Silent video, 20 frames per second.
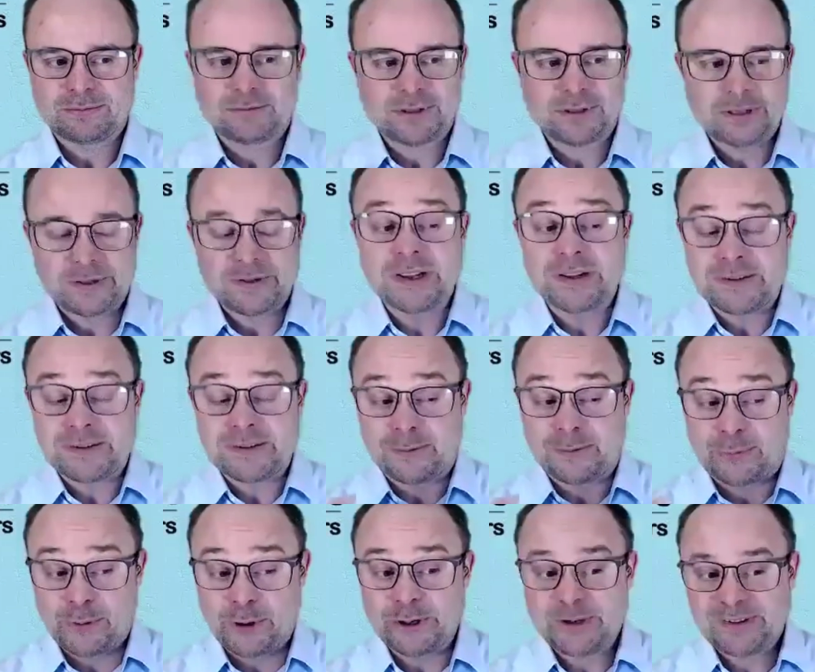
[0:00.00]
It's a
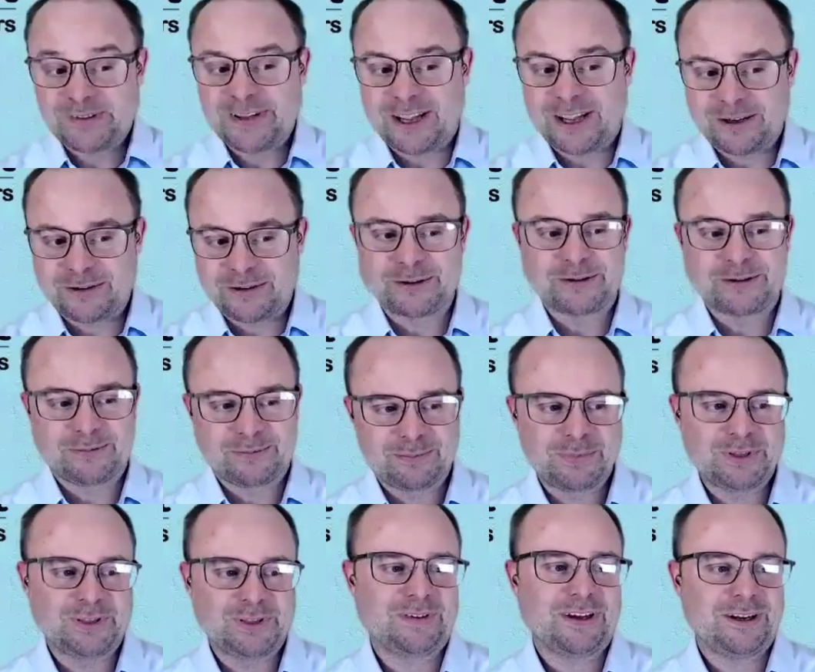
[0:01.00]
third standard
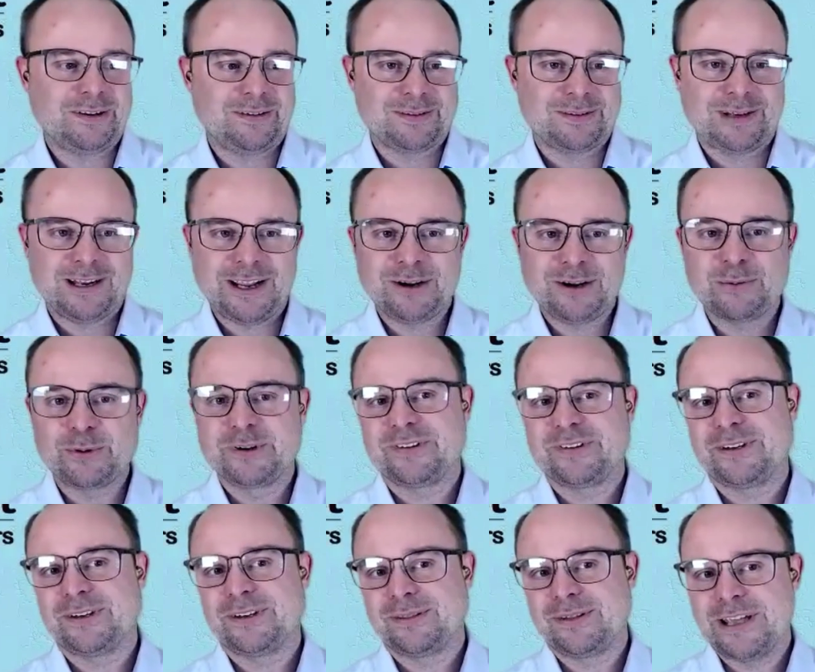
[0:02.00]
besides the
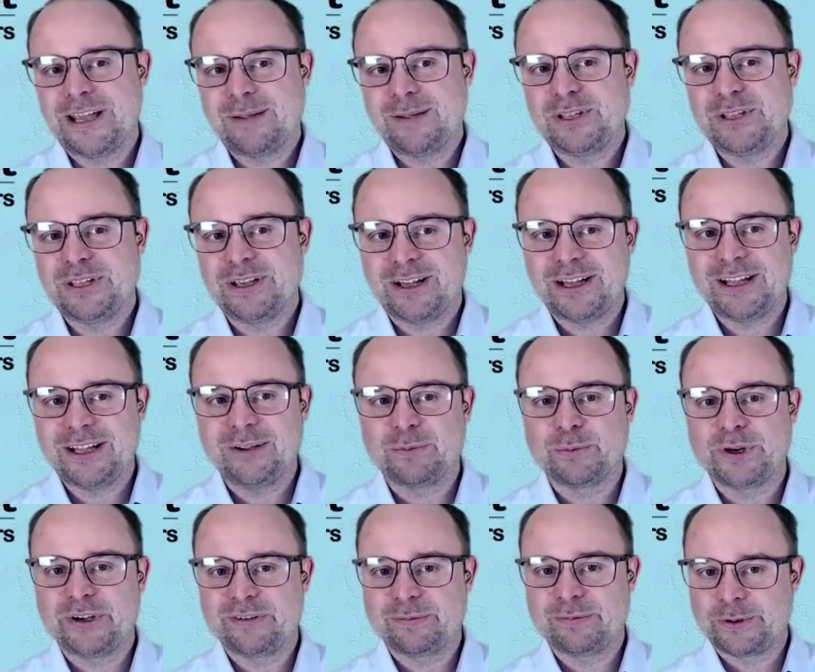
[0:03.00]
language and the API,
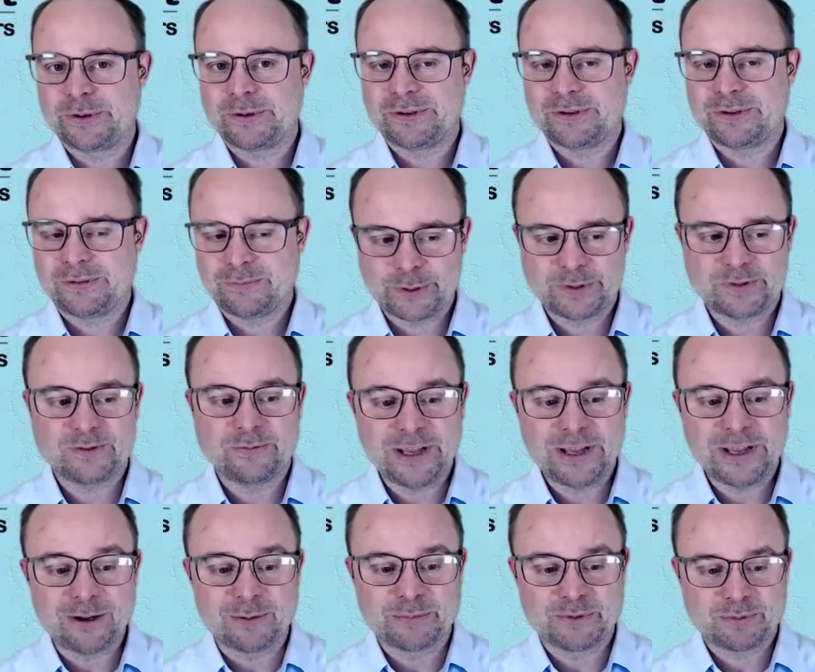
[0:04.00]
which was
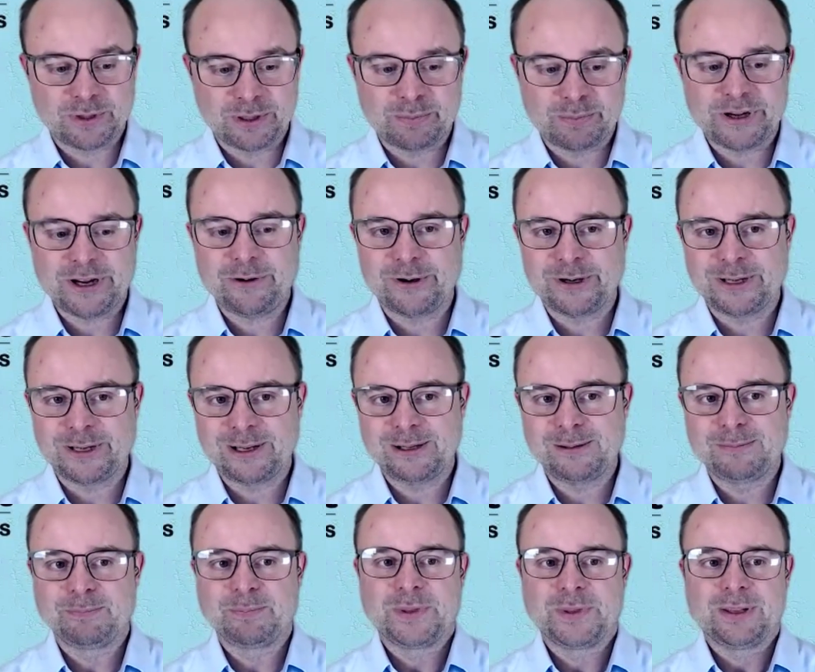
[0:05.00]
developed in
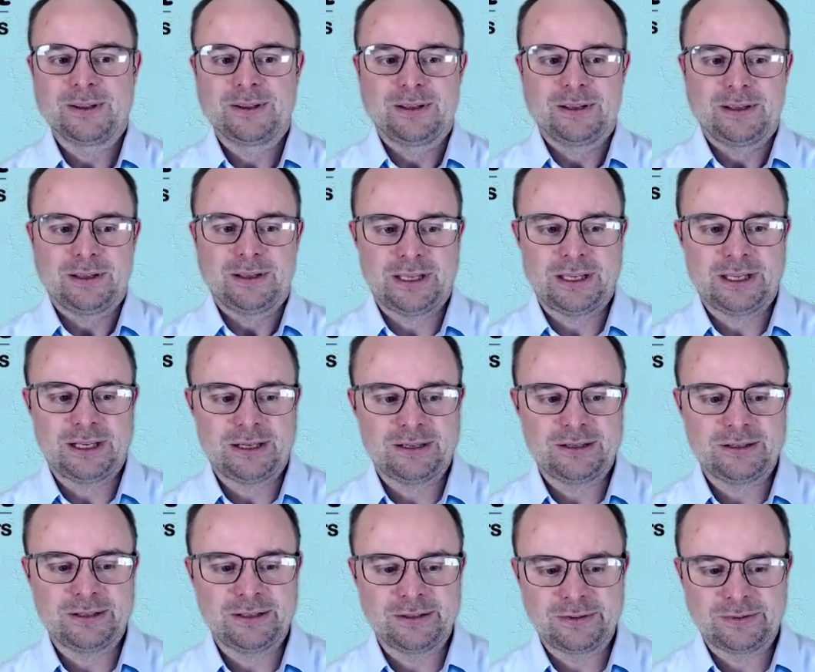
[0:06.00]
parallel,
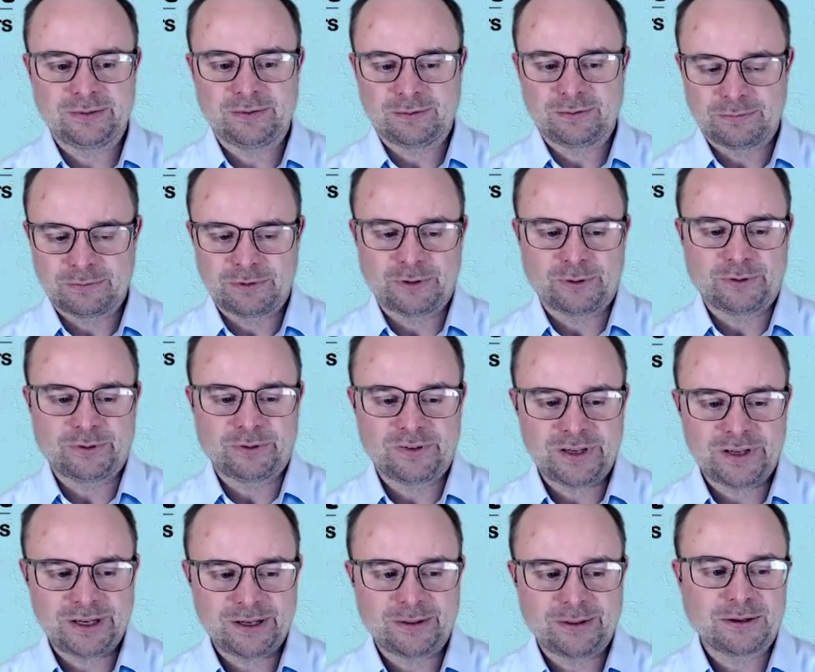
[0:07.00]
and is, so to
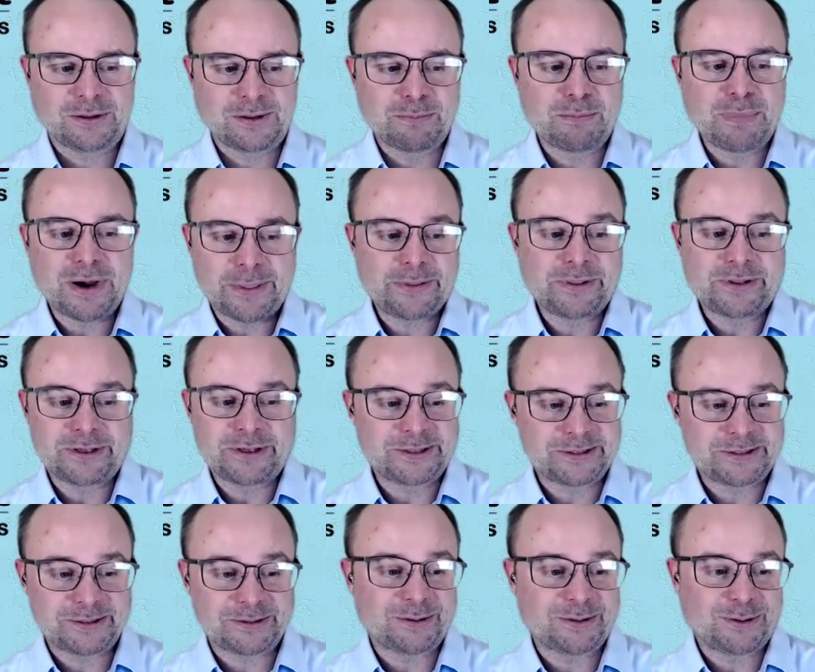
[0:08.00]
say, the
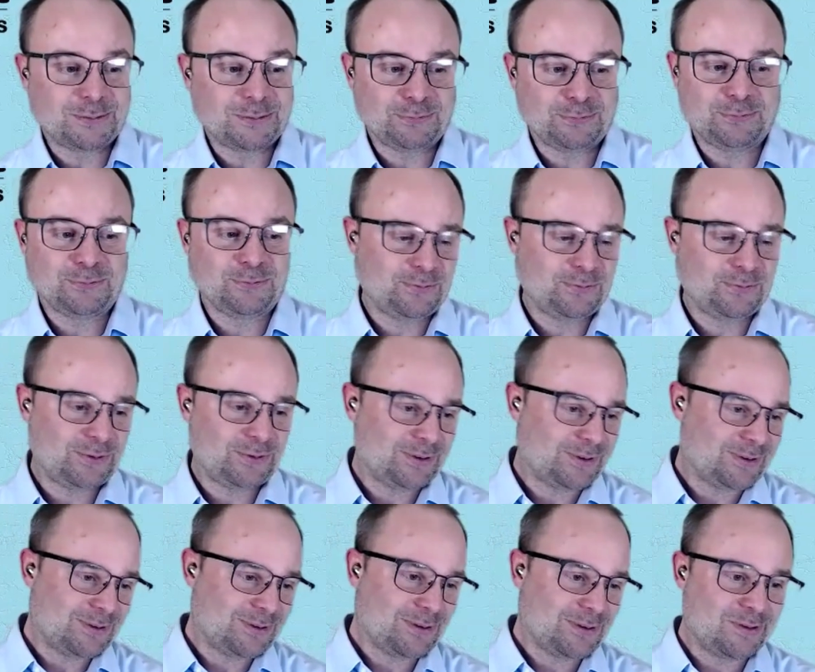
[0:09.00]
mother of
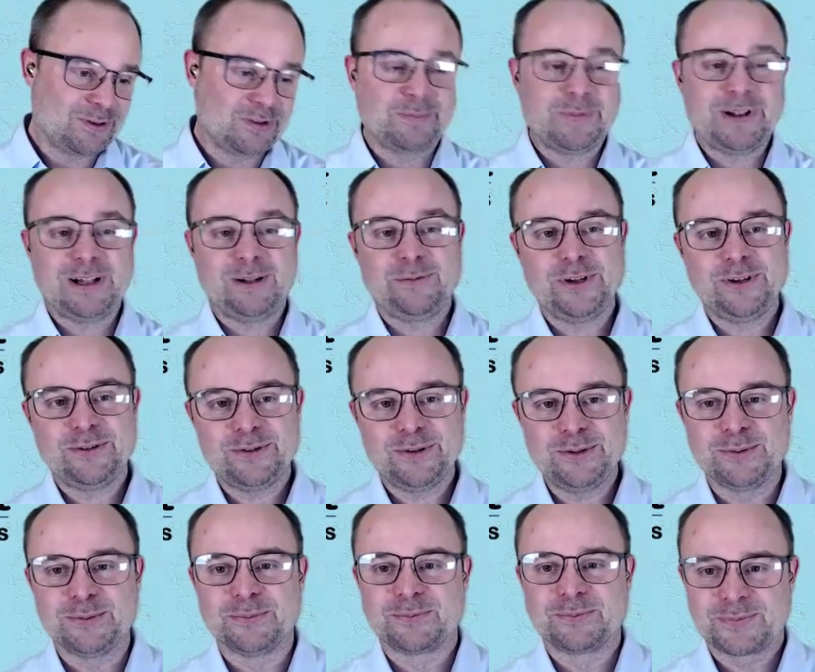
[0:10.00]
SysML
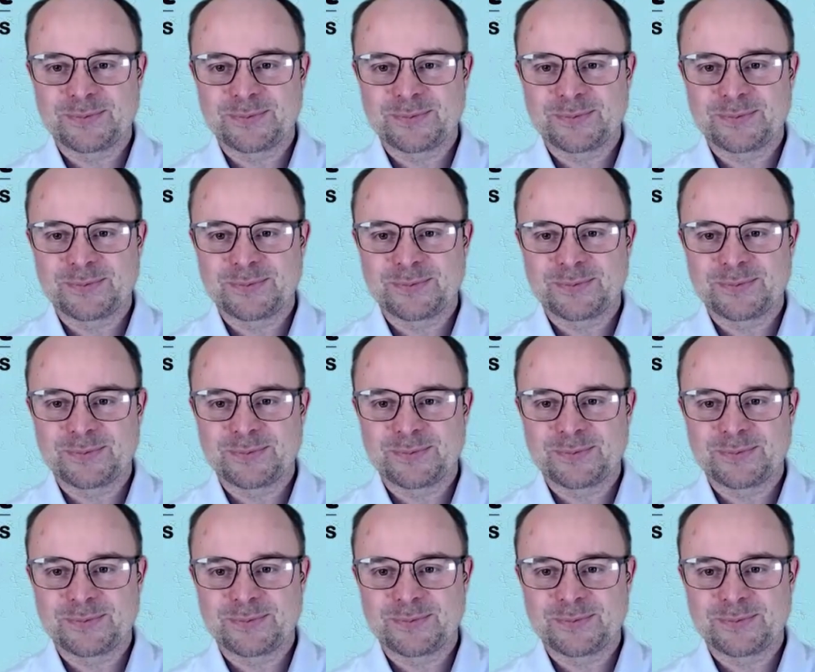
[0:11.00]
v2.